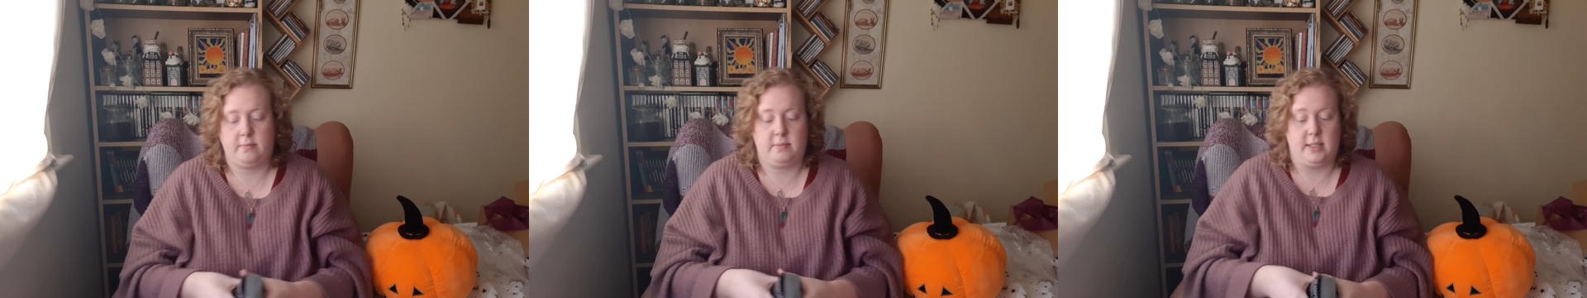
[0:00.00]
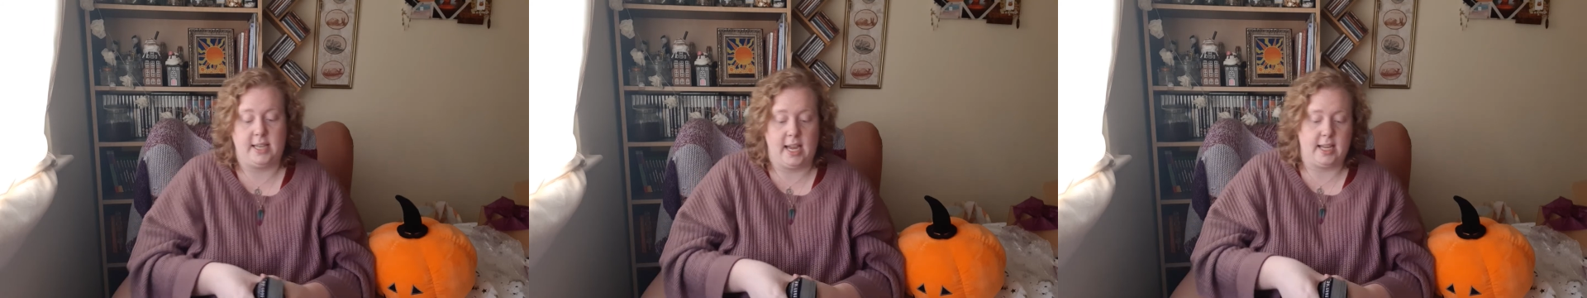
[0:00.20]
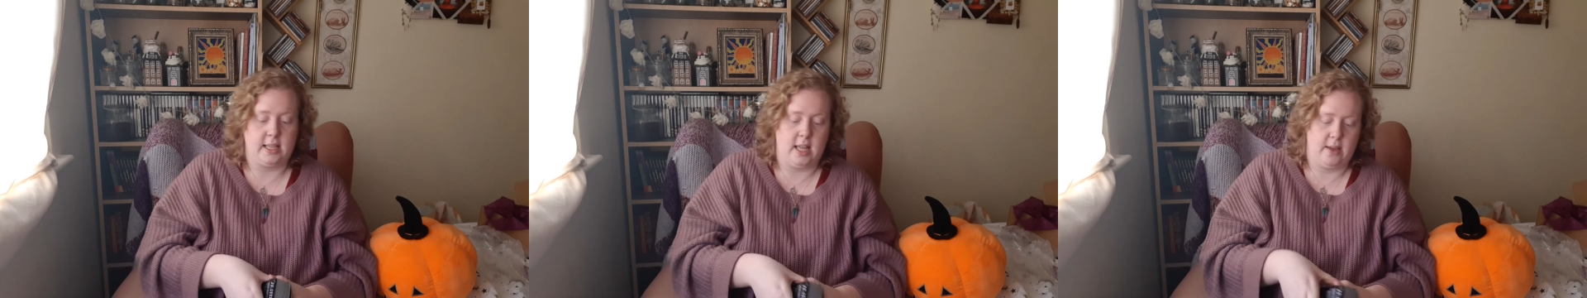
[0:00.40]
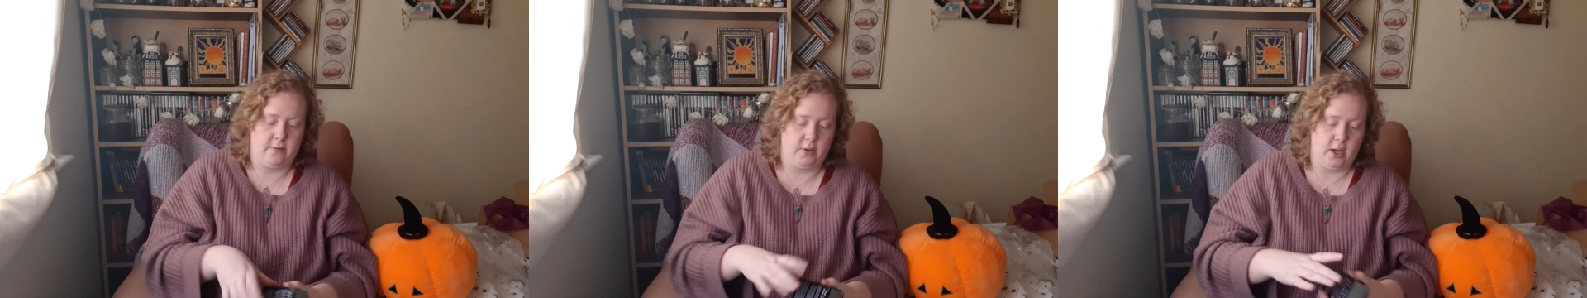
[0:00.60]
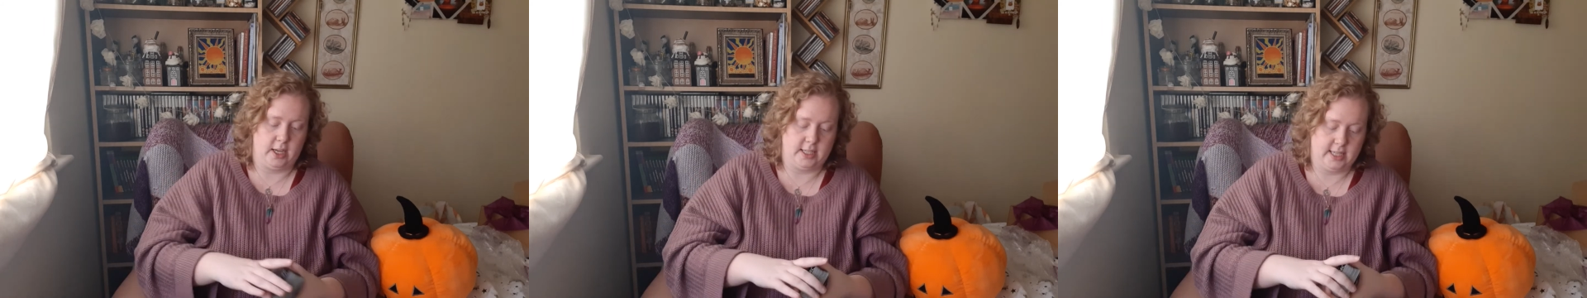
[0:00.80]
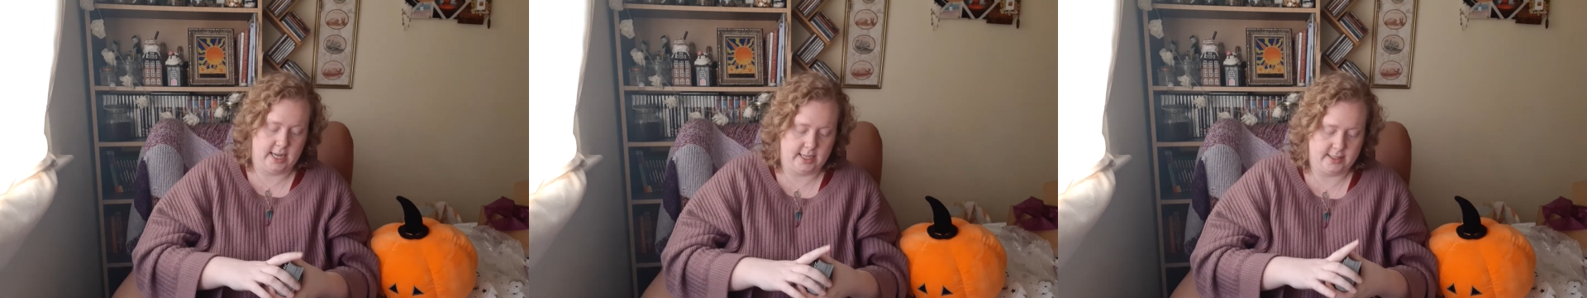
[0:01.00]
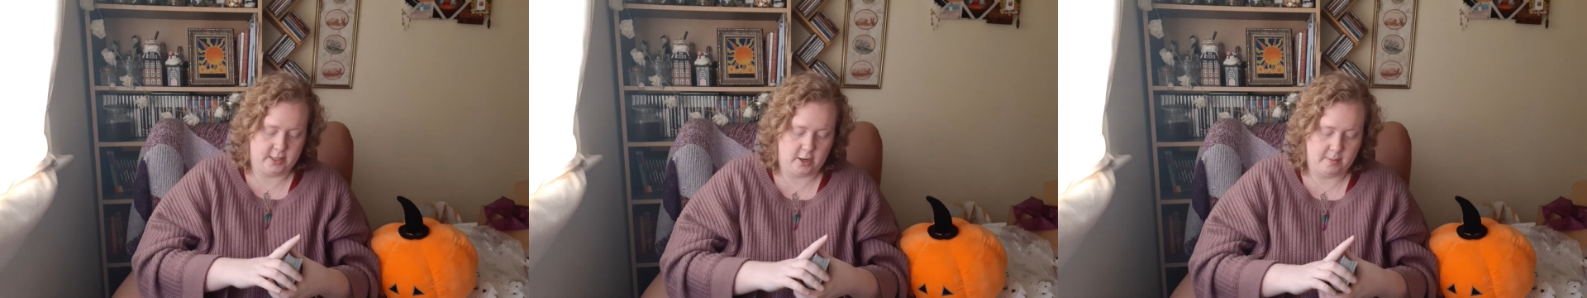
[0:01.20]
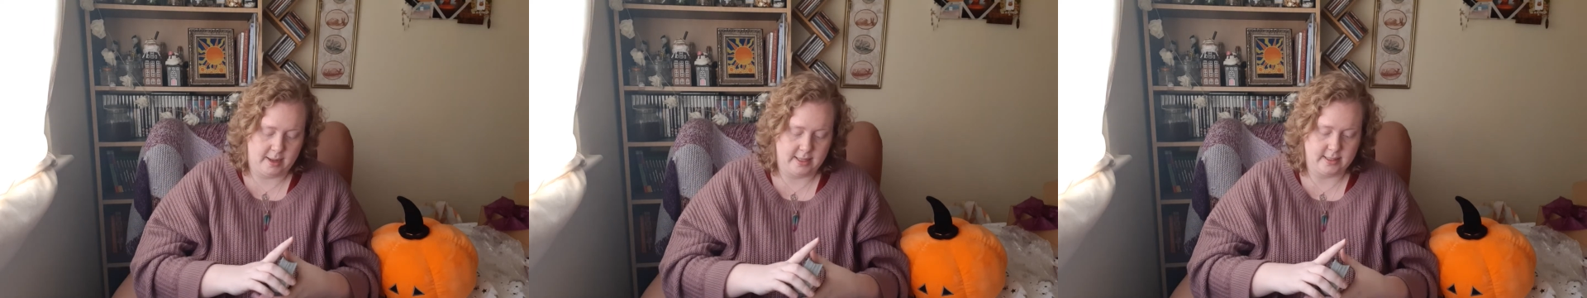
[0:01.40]
deck there for like
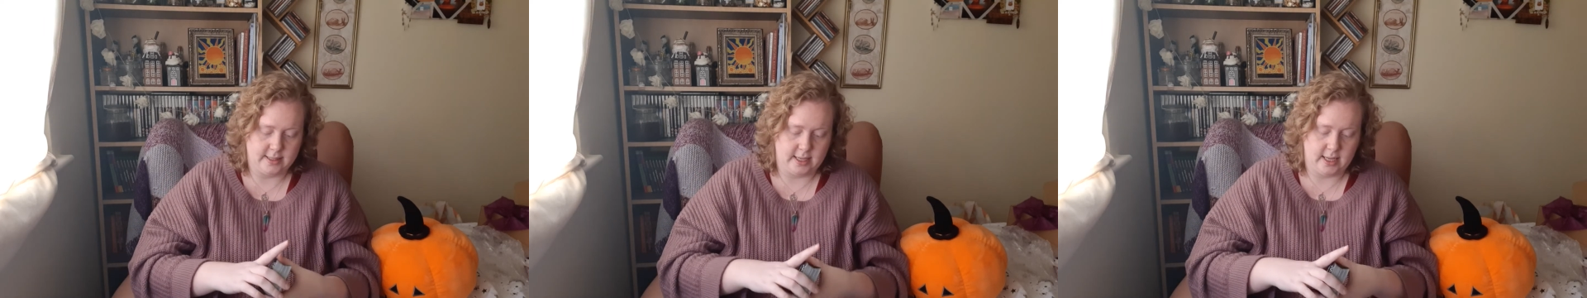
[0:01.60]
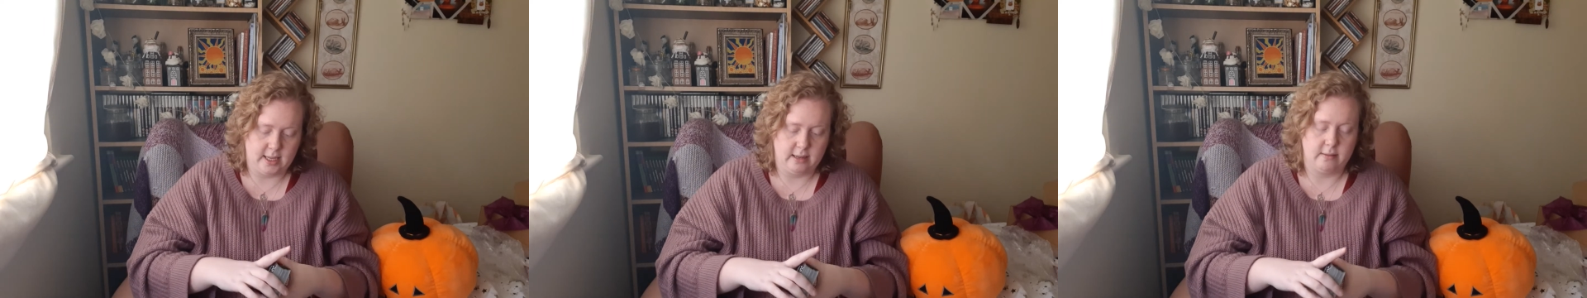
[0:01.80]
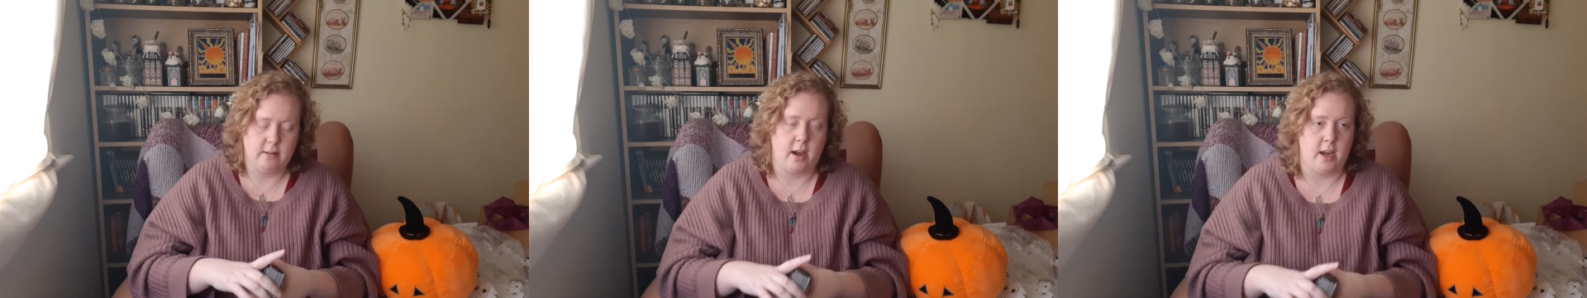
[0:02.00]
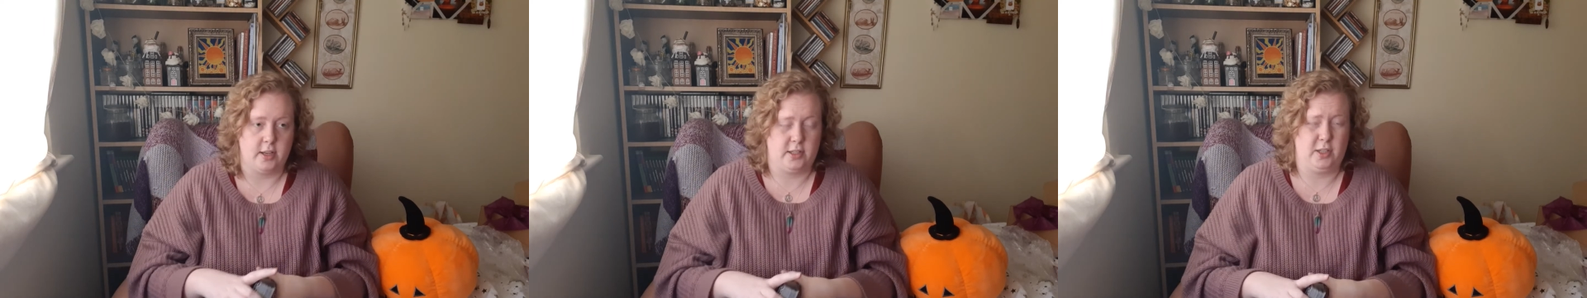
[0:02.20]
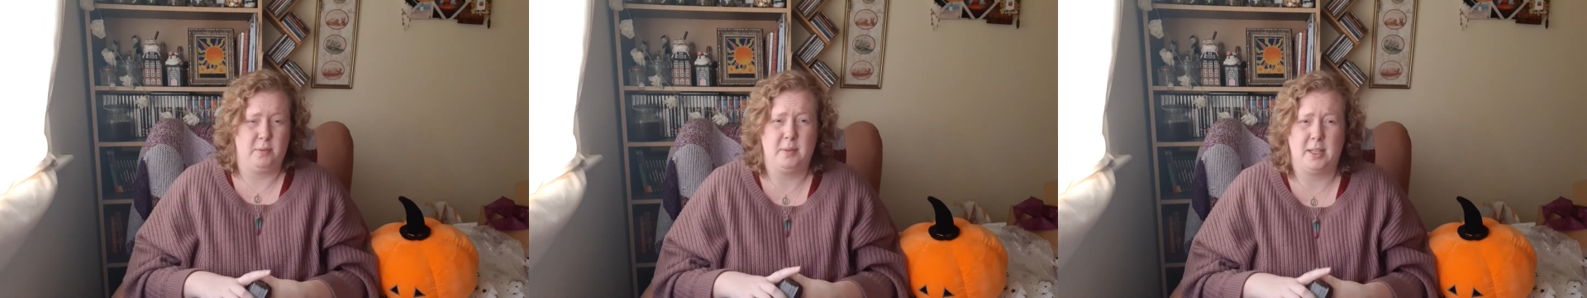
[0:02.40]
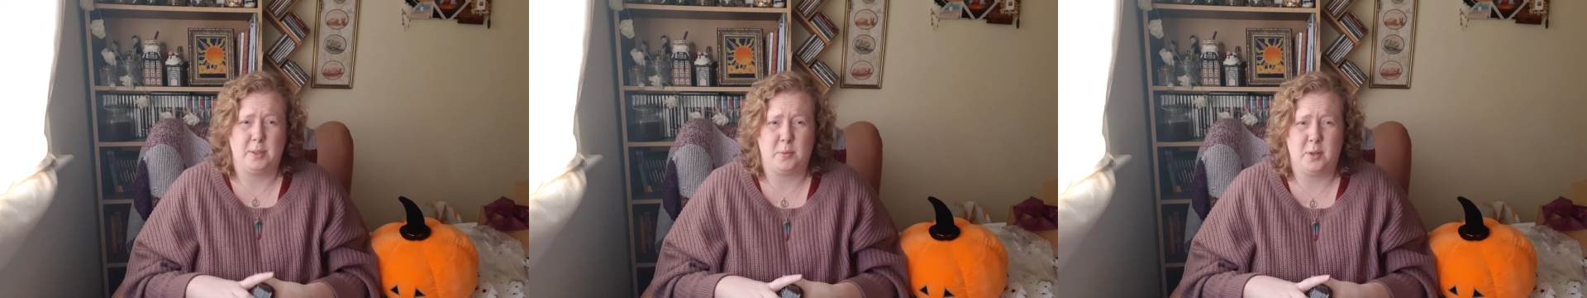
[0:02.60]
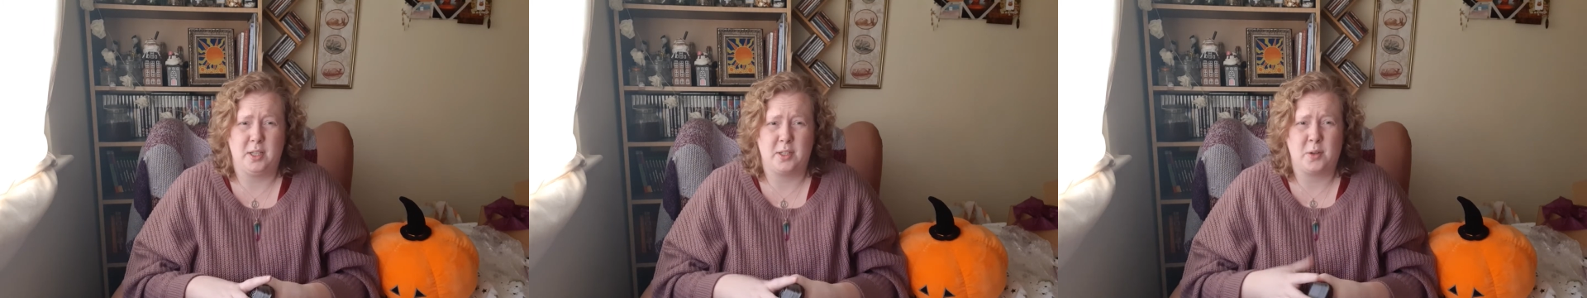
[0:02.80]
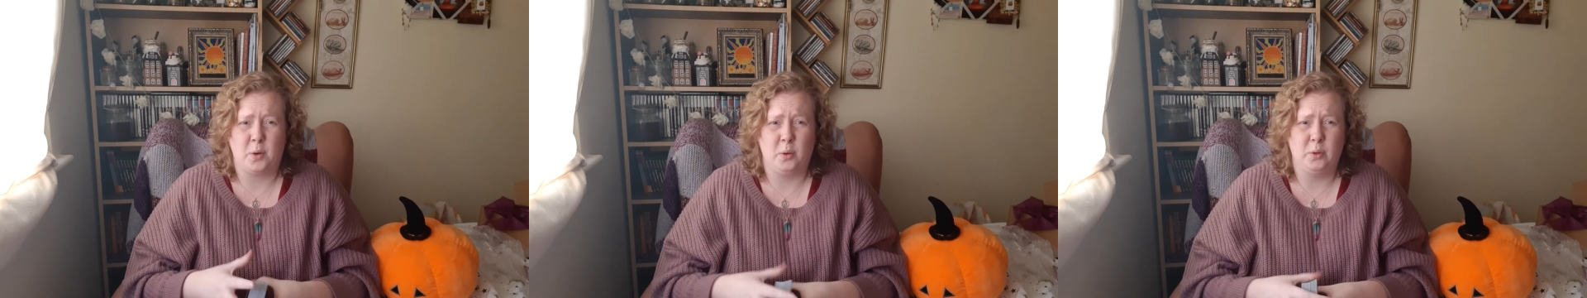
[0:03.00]
tasseomancy. I assume that's what
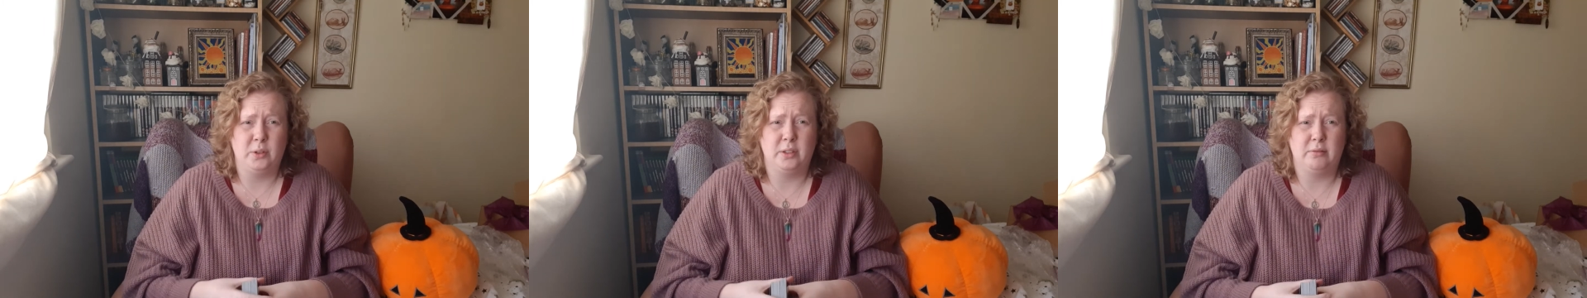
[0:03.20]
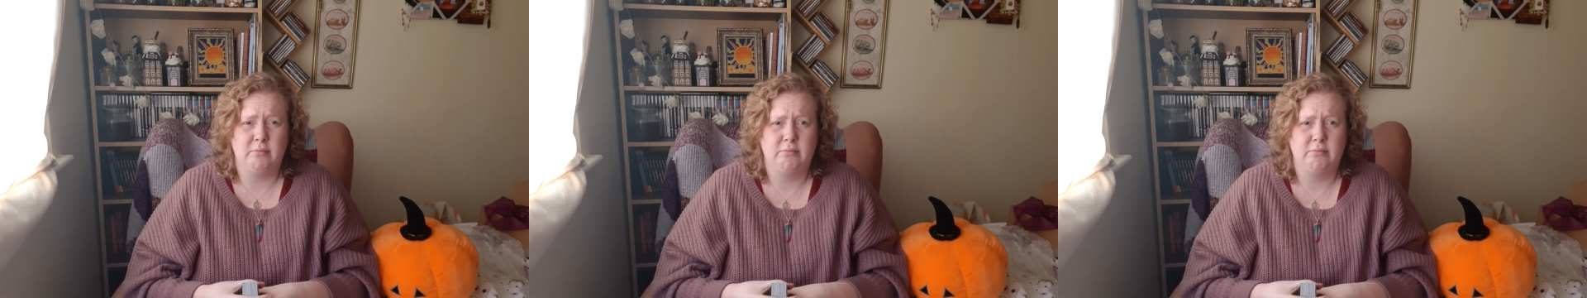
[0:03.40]
it's called.